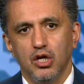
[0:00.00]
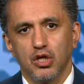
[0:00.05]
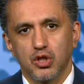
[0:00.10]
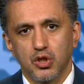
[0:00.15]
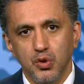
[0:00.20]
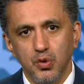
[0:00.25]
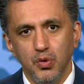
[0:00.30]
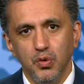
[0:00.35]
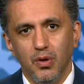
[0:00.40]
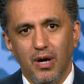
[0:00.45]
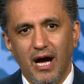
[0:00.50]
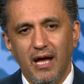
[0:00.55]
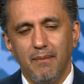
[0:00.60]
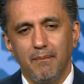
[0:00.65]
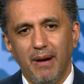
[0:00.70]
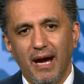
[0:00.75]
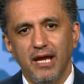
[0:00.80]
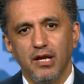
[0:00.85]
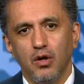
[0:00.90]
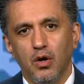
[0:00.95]
to
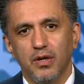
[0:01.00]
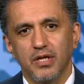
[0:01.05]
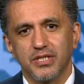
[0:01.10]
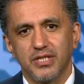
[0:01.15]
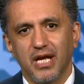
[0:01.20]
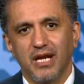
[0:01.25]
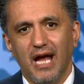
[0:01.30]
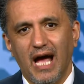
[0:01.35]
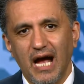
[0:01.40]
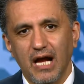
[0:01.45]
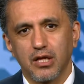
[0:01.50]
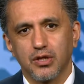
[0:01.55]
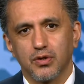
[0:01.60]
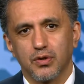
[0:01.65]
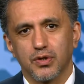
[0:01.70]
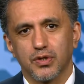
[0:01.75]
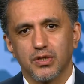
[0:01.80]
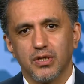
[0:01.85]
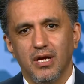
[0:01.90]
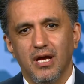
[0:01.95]
and by non-state
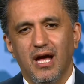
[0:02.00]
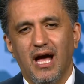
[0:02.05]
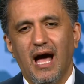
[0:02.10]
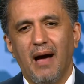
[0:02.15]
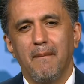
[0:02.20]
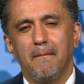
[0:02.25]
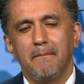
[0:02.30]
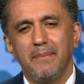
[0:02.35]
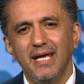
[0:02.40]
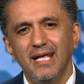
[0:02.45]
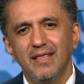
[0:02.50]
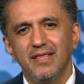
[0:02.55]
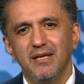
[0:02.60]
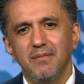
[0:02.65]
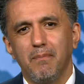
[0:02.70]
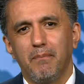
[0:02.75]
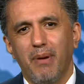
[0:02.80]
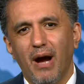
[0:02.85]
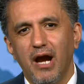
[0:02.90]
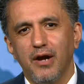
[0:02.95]
actors, and
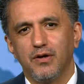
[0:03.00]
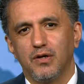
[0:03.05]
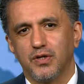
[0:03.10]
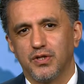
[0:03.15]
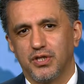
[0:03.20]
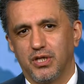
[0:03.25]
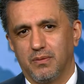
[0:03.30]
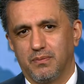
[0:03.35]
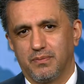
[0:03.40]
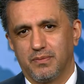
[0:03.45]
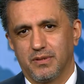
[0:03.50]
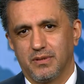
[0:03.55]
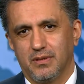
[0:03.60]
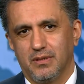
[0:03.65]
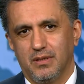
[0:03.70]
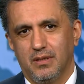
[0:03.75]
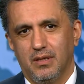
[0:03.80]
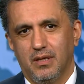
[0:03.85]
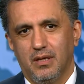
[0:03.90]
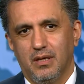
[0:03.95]
building partnerships
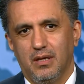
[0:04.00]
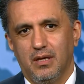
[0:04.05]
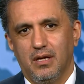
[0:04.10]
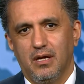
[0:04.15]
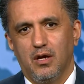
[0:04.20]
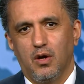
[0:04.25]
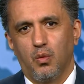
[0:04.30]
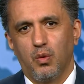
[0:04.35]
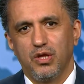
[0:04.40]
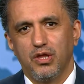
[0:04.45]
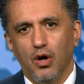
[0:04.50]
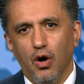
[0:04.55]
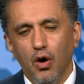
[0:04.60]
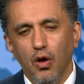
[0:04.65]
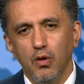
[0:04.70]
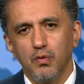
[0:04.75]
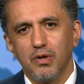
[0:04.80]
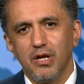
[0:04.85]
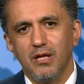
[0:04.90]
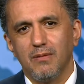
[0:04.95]
with
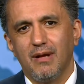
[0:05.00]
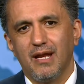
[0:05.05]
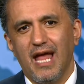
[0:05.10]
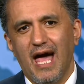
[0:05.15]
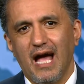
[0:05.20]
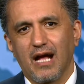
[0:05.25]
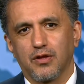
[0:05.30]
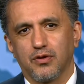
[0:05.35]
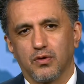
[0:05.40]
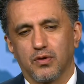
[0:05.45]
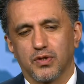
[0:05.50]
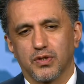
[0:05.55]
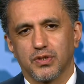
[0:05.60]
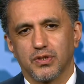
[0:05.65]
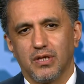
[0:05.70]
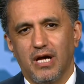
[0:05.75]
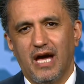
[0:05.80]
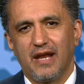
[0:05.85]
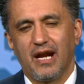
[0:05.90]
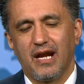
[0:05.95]
all relevant
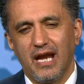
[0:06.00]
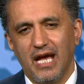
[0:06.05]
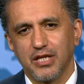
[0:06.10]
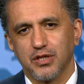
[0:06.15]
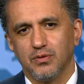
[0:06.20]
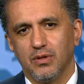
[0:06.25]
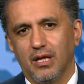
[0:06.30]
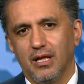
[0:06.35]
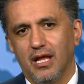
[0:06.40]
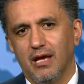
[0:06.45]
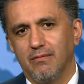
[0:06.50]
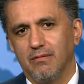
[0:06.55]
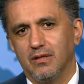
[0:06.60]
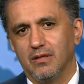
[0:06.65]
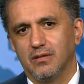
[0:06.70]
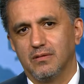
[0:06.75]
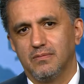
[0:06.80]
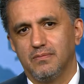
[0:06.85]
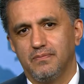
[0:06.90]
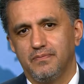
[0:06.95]
actors at a national
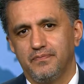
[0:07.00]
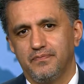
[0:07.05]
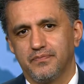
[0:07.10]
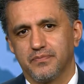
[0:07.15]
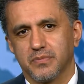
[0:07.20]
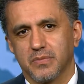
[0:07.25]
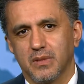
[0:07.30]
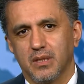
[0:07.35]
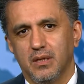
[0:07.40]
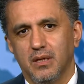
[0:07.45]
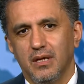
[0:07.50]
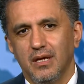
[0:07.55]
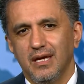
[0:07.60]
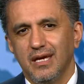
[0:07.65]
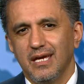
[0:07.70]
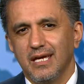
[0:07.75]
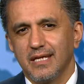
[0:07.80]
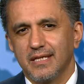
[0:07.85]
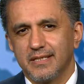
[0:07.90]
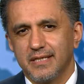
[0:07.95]
level.
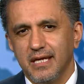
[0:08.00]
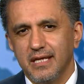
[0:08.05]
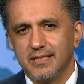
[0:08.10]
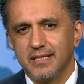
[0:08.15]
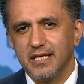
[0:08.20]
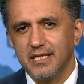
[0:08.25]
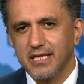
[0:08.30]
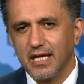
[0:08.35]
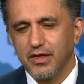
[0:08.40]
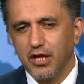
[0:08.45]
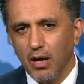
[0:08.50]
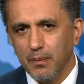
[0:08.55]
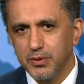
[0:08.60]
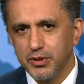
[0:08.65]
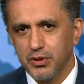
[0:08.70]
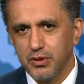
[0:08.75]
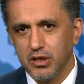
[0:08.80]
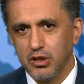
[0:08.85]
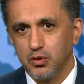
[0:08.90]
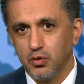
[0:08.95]
Since its
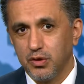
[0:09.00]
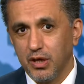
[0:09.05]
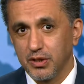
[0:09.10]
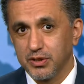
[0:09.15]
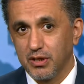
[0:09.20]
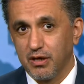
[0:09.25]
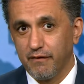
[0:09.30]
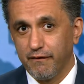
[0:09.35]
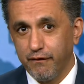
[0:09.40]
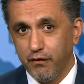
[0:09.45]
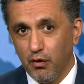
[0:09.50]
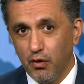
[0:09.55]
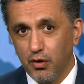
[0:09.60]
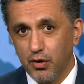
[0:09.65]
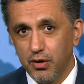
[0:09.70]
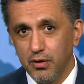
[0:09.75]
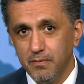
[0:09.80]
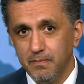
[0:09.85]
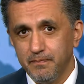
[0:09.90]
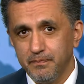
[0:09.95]
adoption in
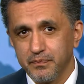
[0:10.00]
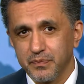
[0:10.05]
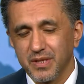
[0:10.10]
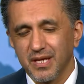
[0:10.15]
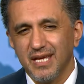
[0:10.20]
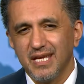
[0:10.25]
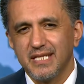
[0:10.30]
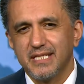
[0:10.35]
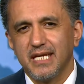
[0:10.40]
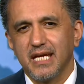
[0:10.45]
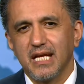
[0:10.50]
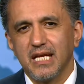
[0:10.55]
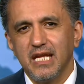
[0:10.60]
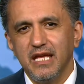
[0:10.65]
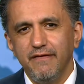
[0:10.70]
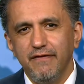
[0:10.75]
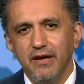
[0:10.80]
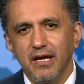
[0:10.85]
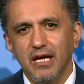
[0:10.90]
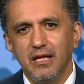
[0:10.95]
2004,
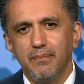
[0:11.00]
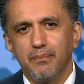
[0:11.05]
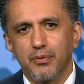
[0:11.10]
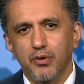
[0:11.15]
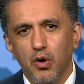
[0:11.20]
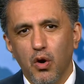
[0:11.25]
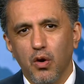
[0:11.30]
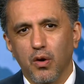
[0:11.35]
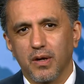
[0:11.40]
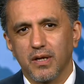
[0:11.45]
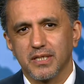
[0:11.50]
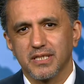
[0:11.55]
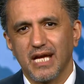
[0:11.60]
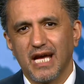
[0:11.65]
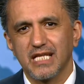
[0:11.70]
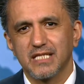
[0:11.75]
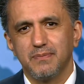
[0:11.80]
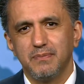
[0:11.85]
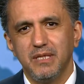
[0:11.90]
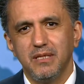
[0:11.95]
significant progress
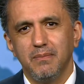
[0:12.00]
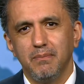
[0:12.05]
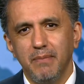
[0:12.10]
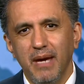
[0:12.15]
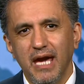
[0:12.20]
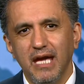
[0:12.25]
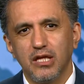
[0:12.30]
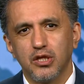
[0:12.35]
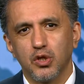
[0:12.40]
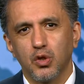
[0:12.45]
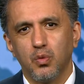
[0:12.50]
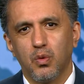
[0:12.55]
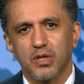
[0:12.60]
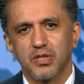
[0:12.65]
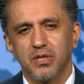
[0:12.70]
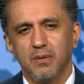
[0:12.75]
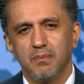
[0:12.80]
has been made towards